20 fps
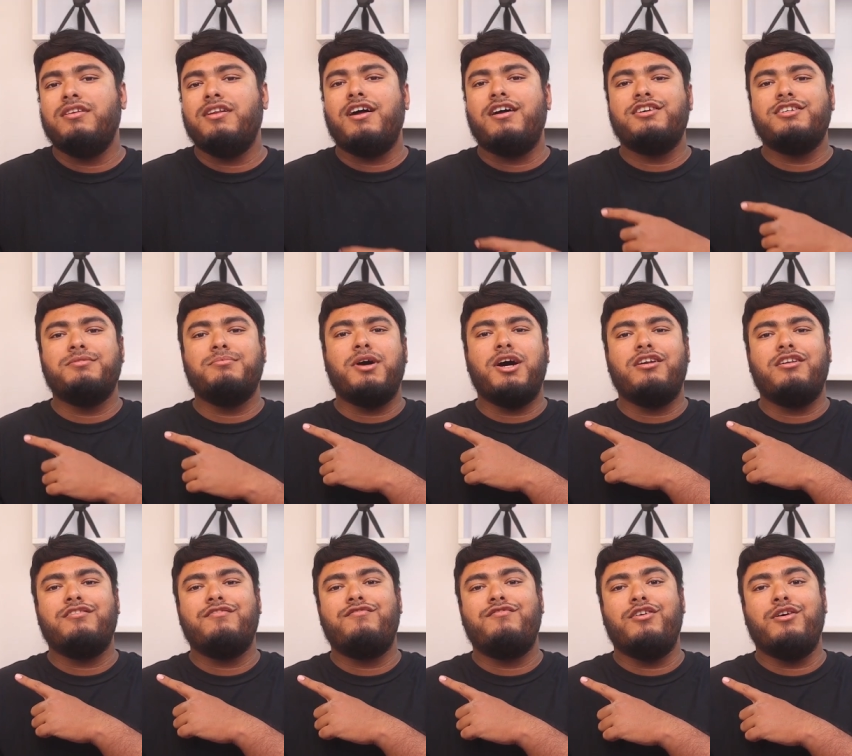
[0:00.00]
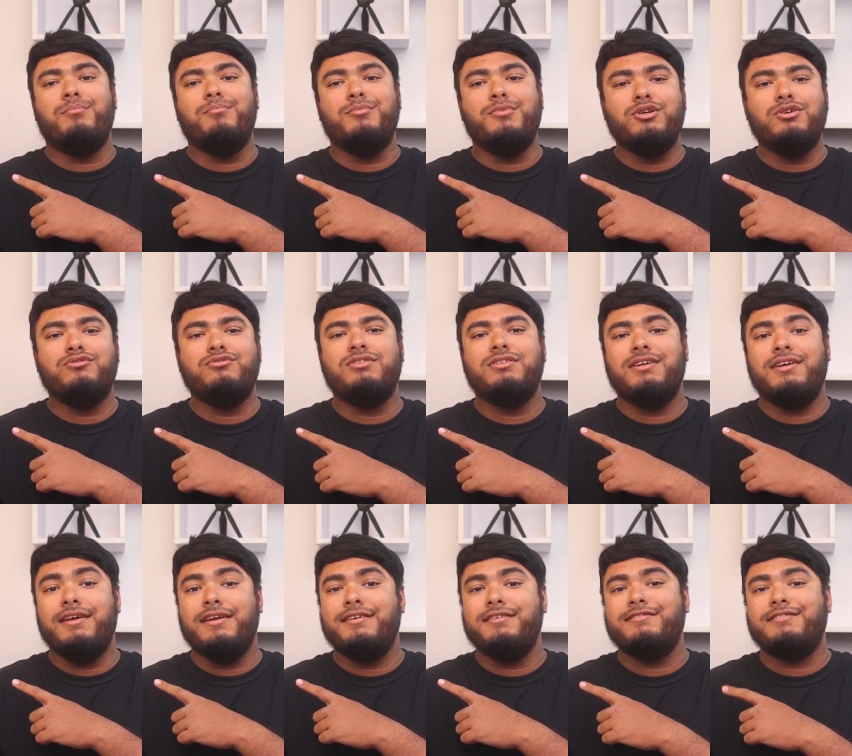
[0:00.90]
The Nursh bottle from
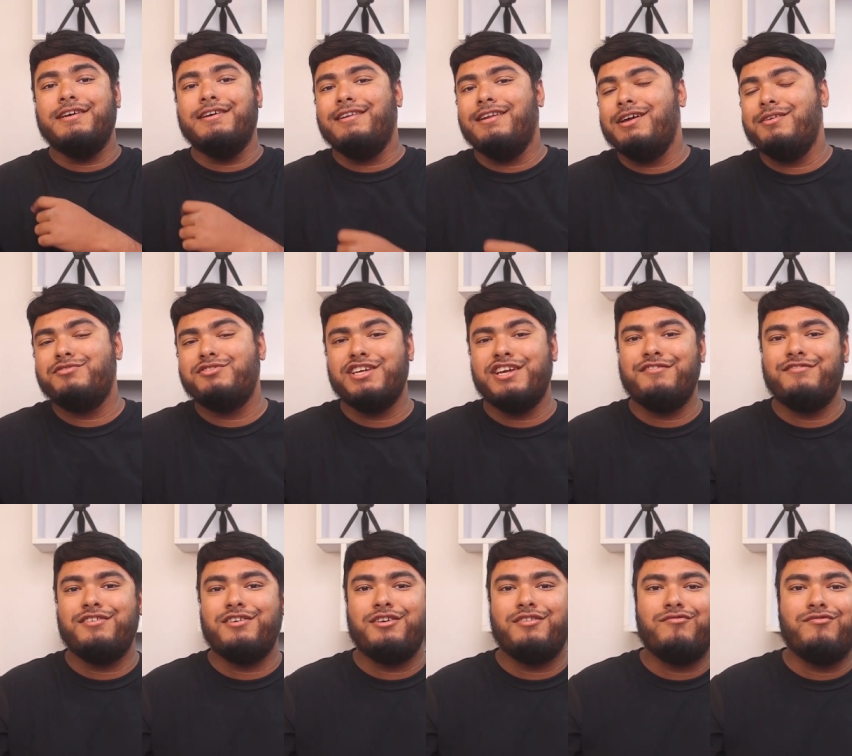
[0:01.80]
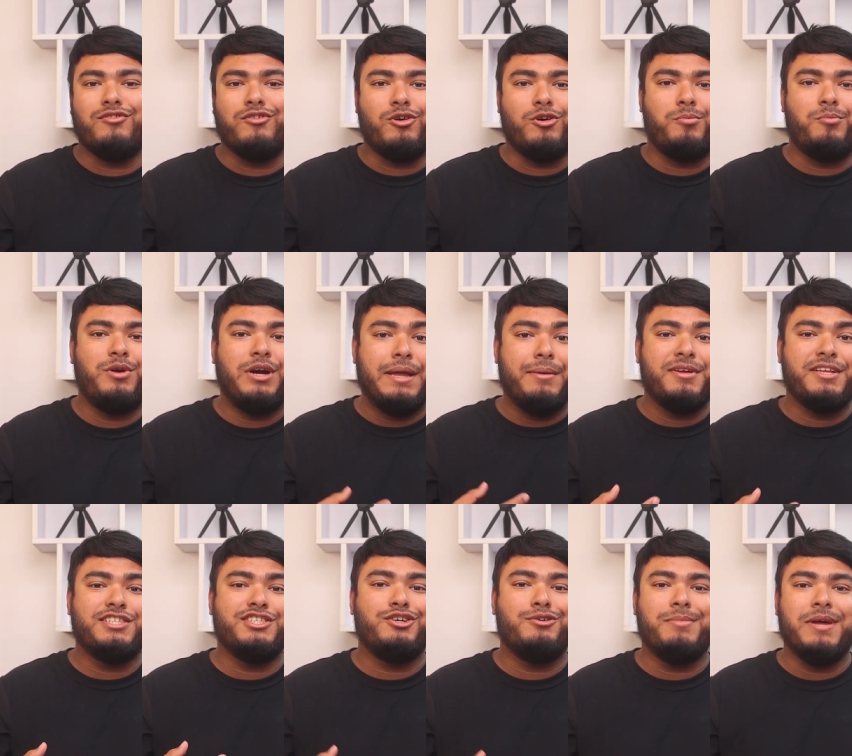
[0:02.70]
Boon is a lifesaver for
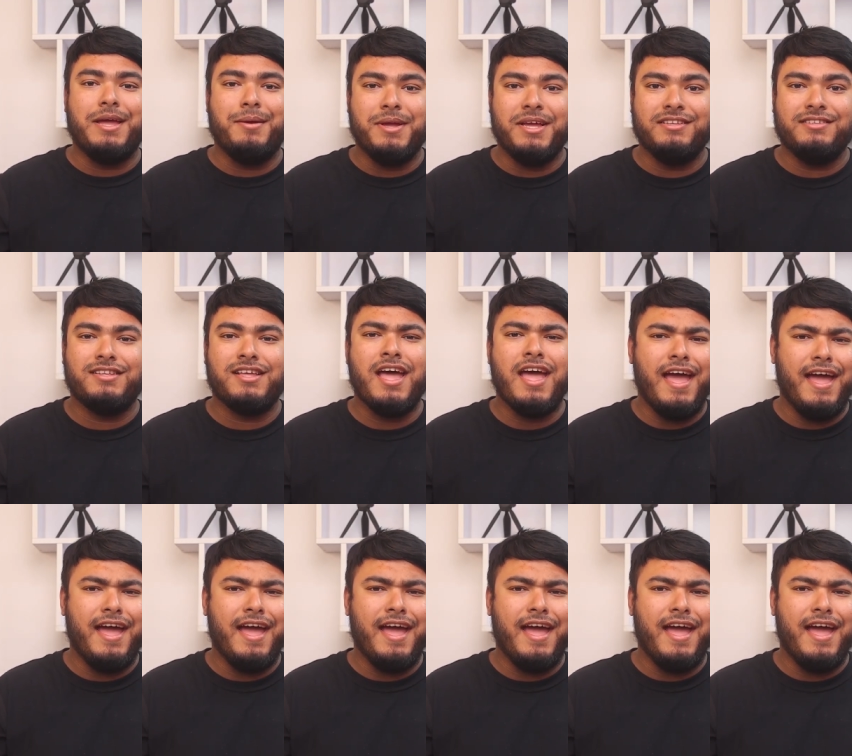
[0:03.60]
premature babies